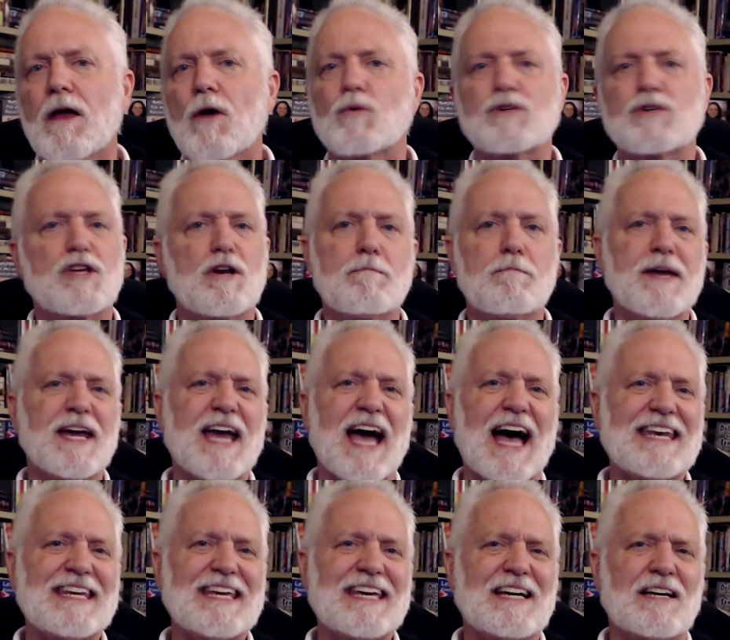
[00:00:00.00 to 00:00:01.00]
Was it a big
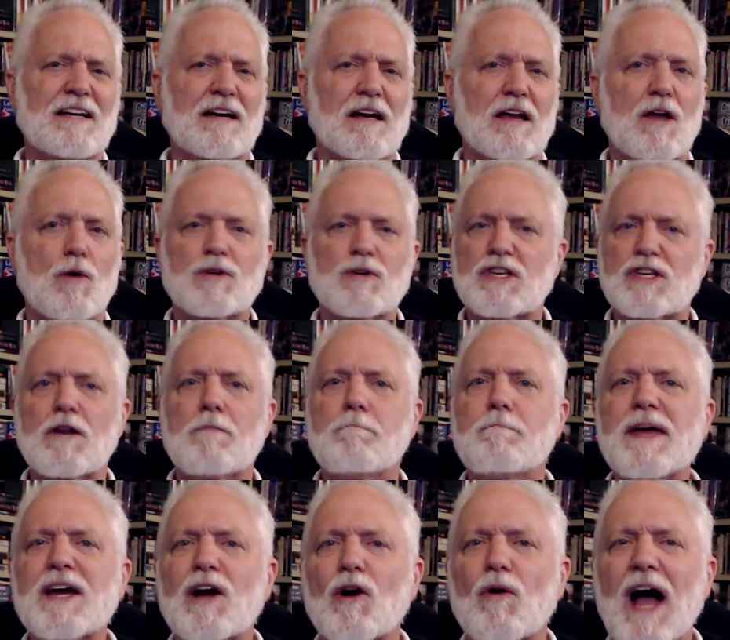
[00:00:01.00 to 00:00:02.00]
idea? Was it a
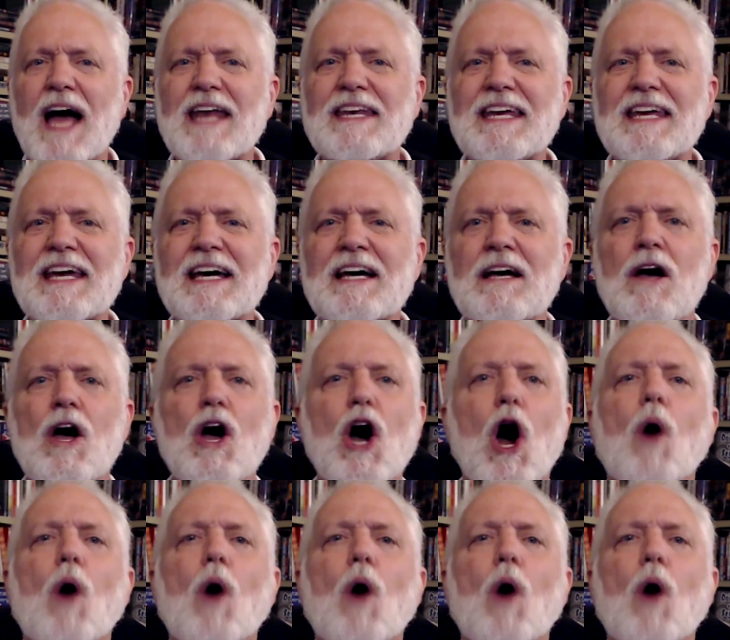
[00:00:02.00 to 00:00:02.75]
bigger idea?